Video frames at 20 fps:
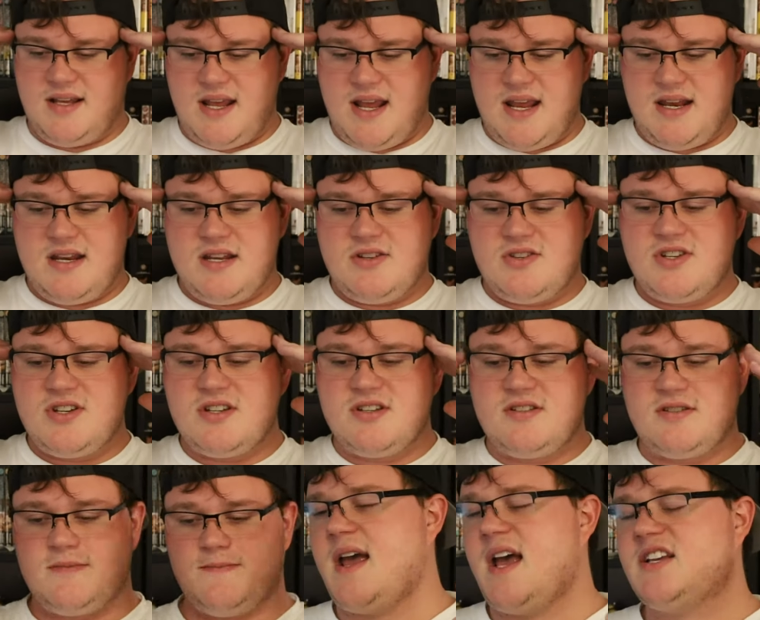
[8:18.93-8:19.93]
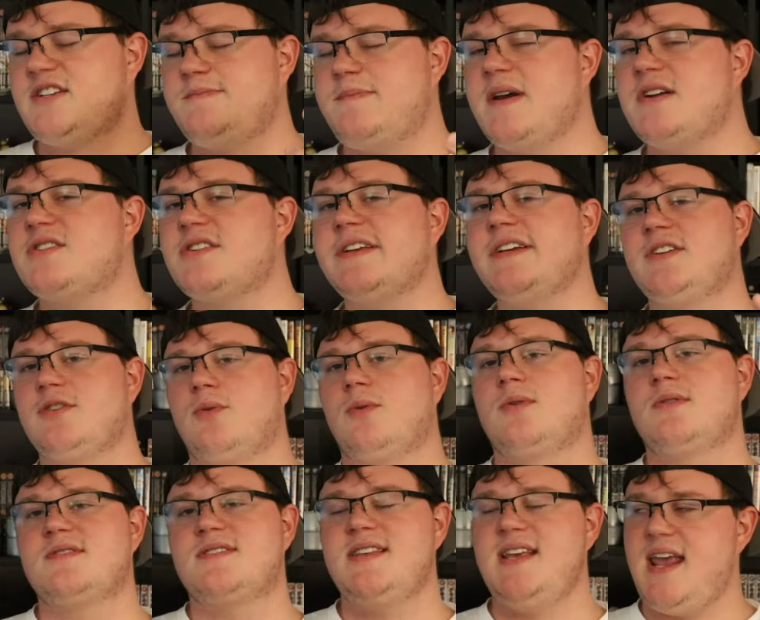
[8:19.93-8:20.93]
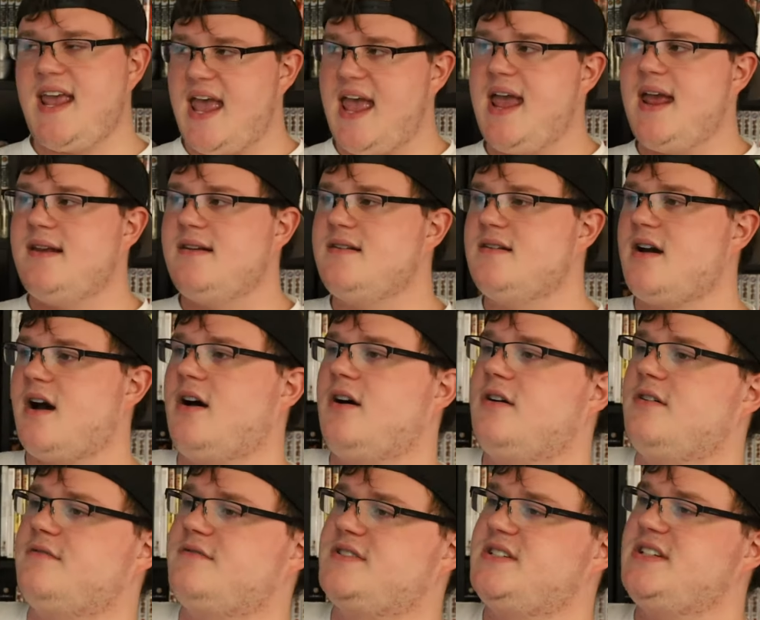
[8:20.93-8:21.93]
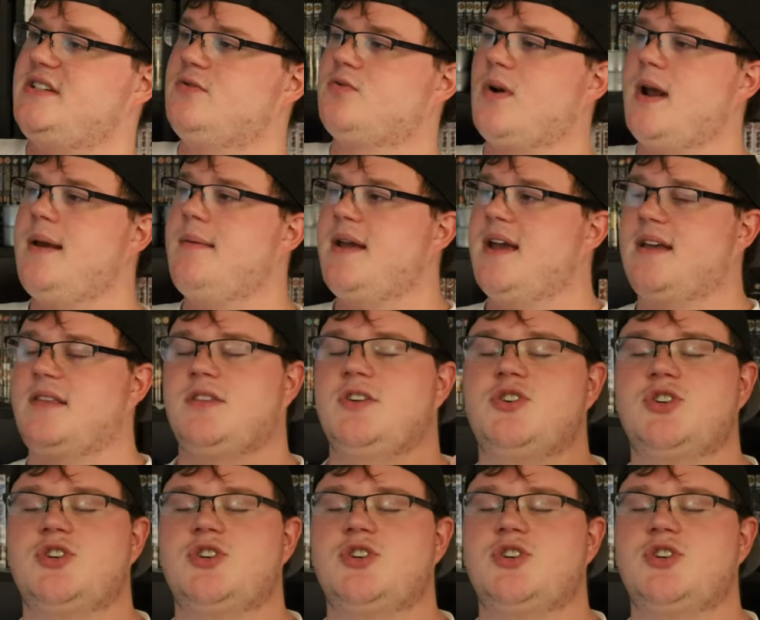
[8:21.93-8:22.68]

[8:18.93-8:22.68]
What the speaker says: And it just, especially towards the end of D.Gray-Man,